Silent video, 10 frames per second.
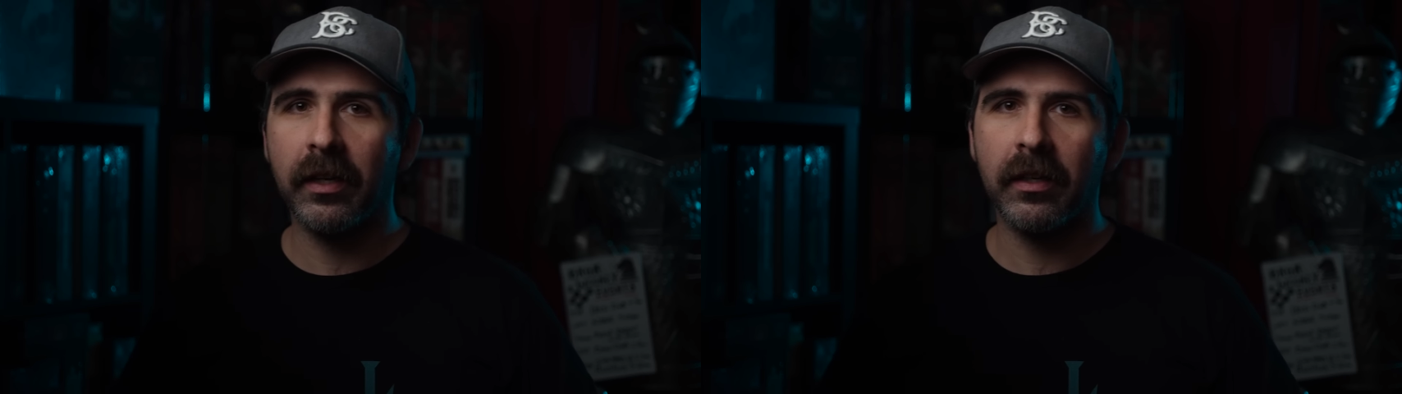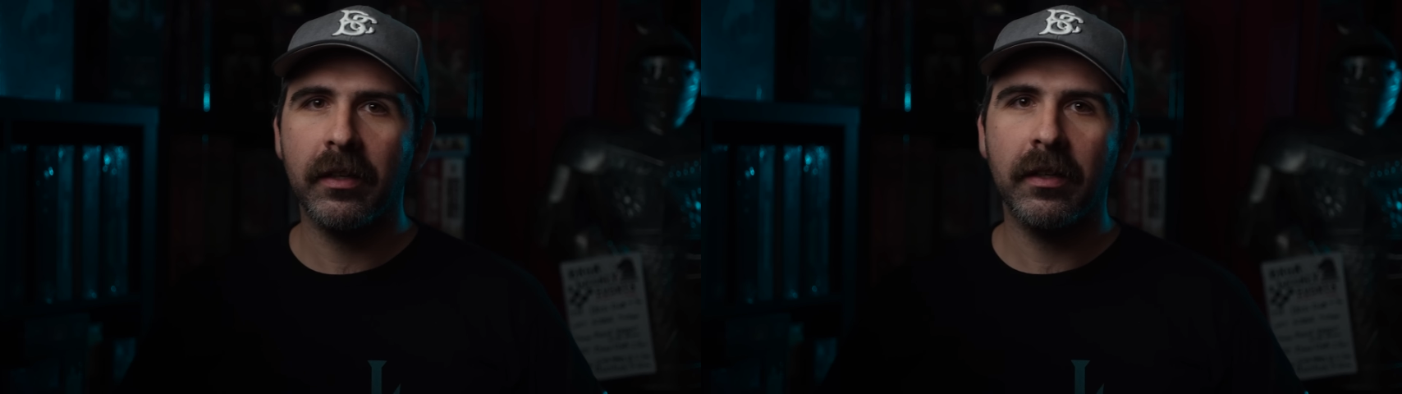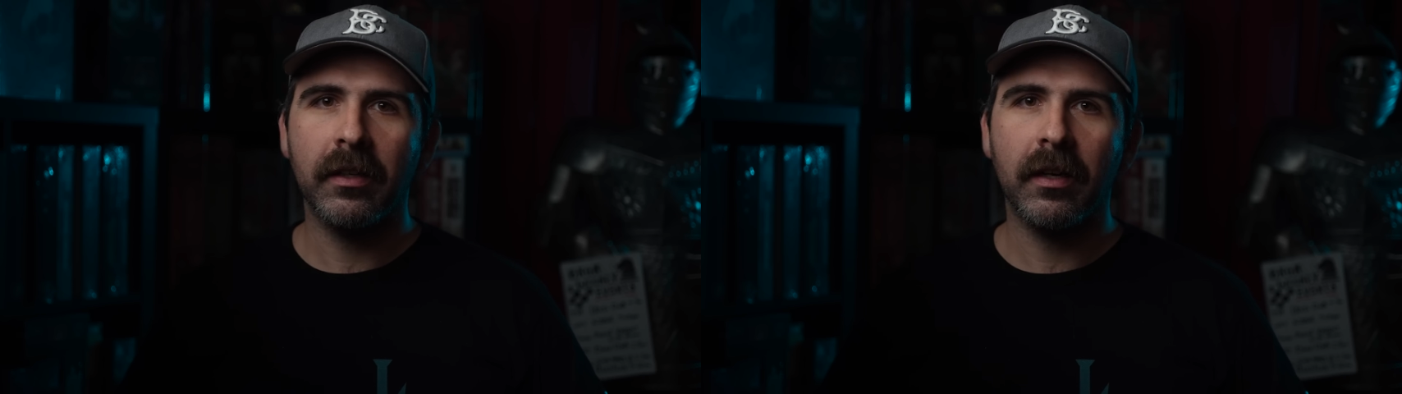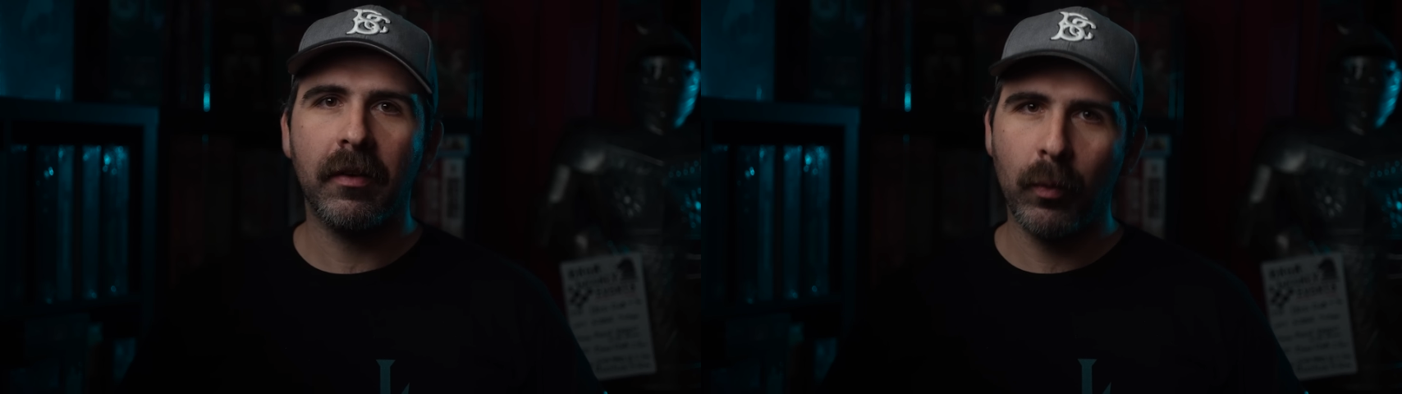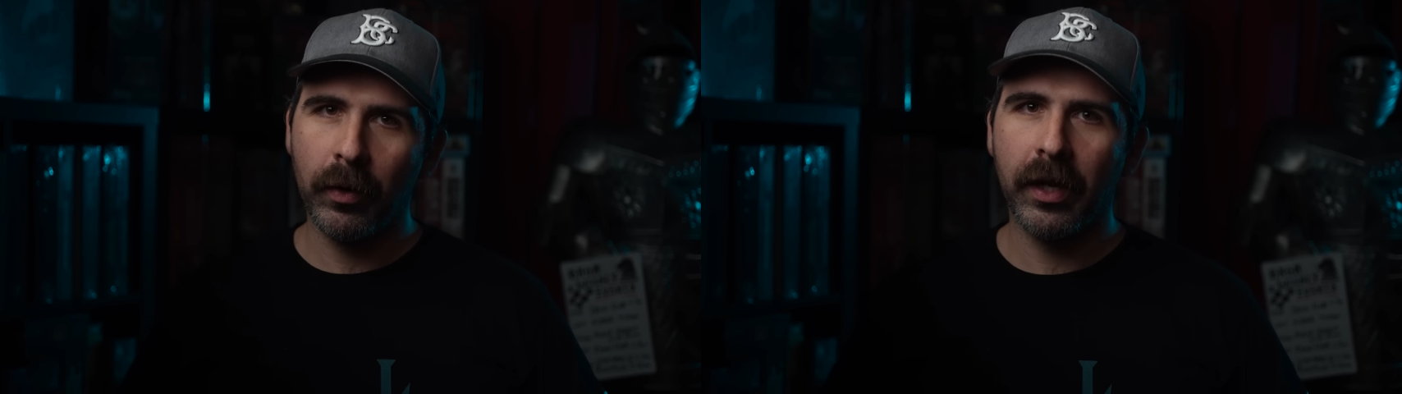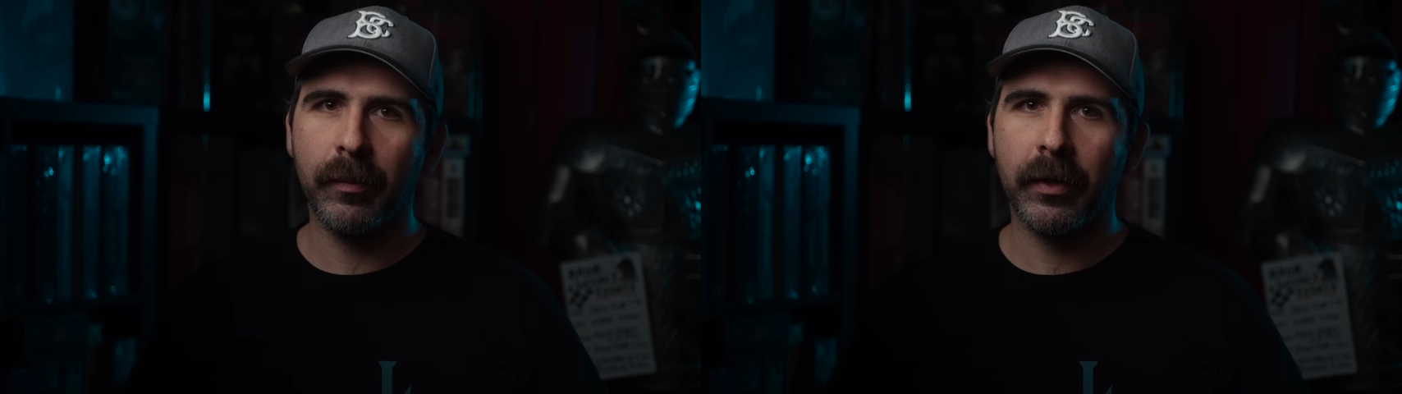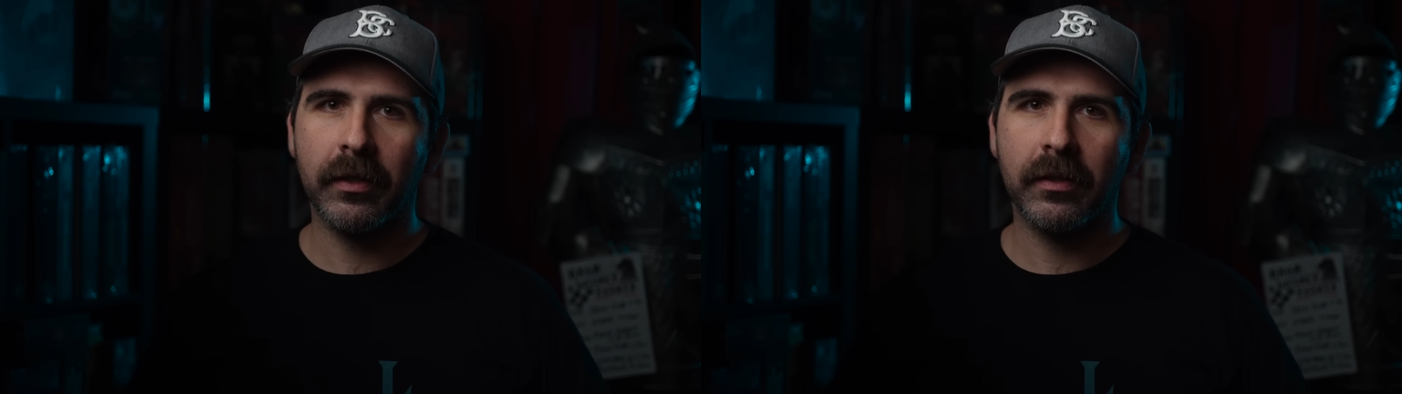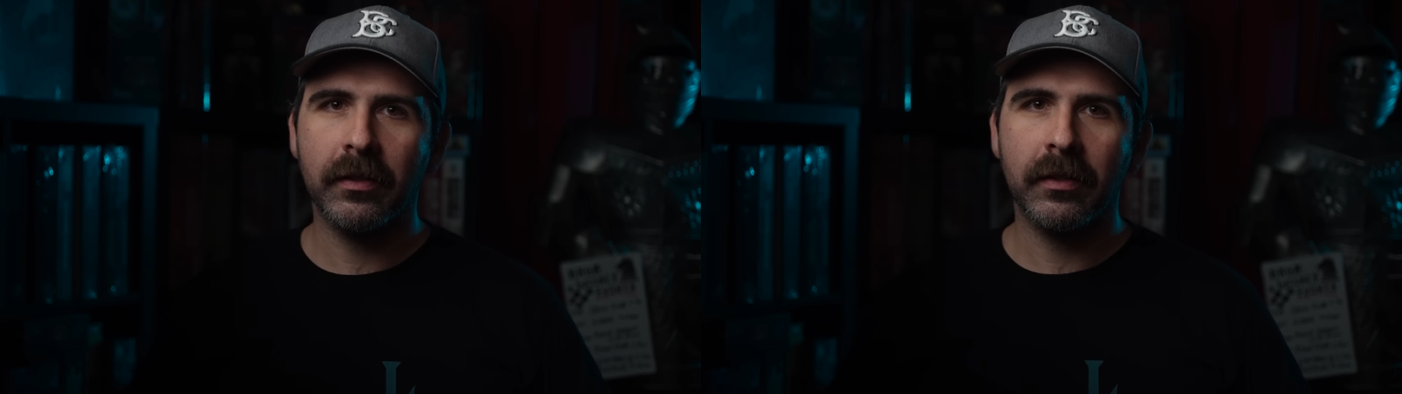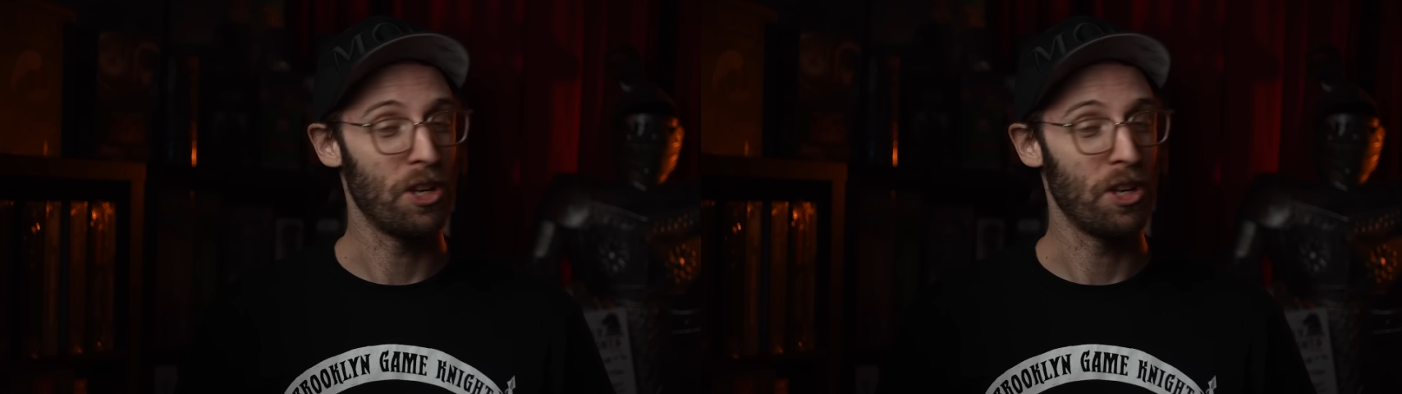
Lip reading: of wargaming.